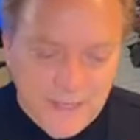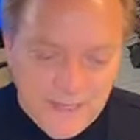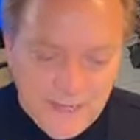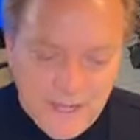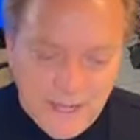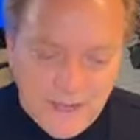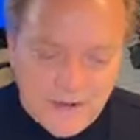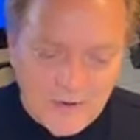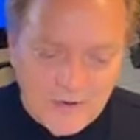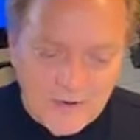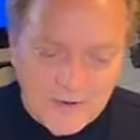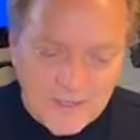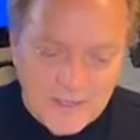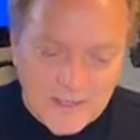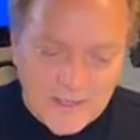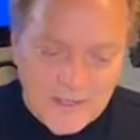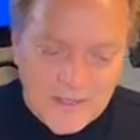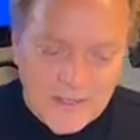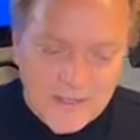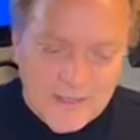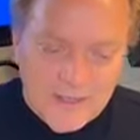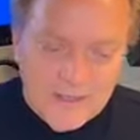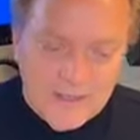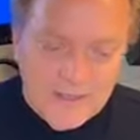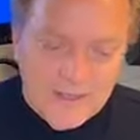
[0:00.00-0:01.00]
Now,
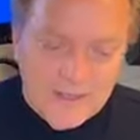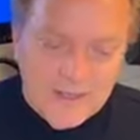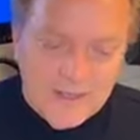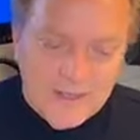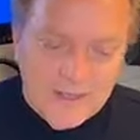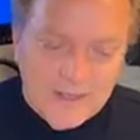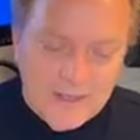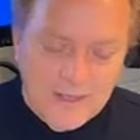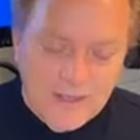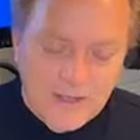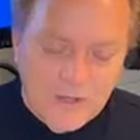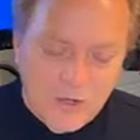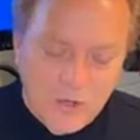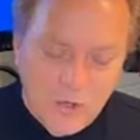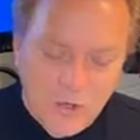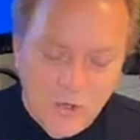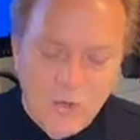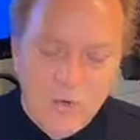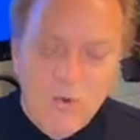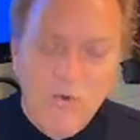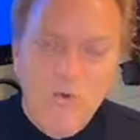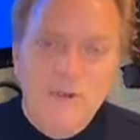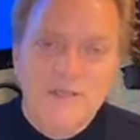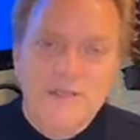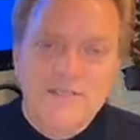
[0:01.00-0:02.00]

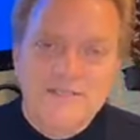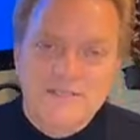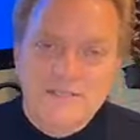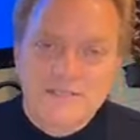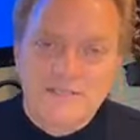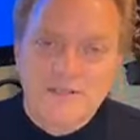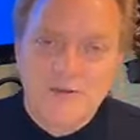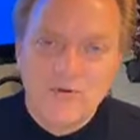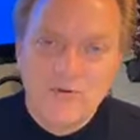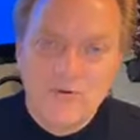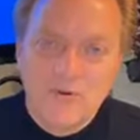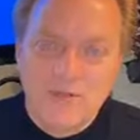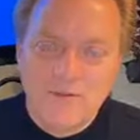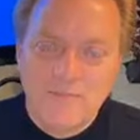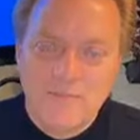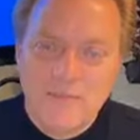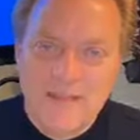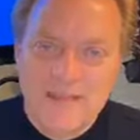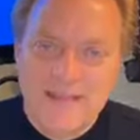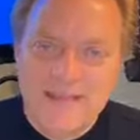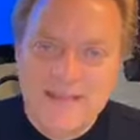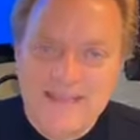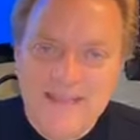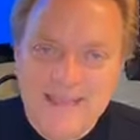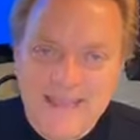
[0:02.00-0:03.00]
who could
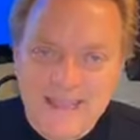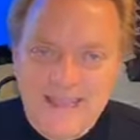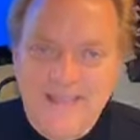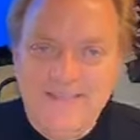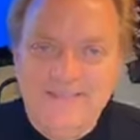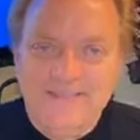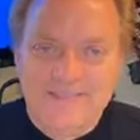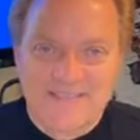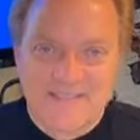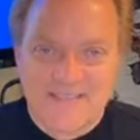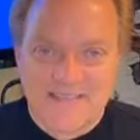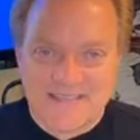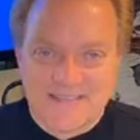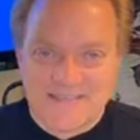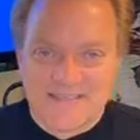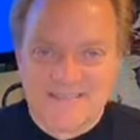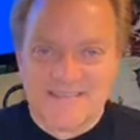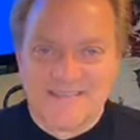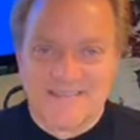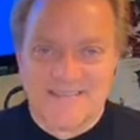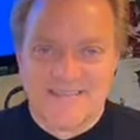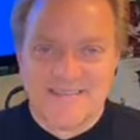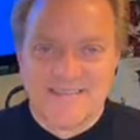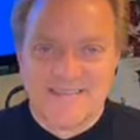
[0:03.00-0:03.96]
be against this?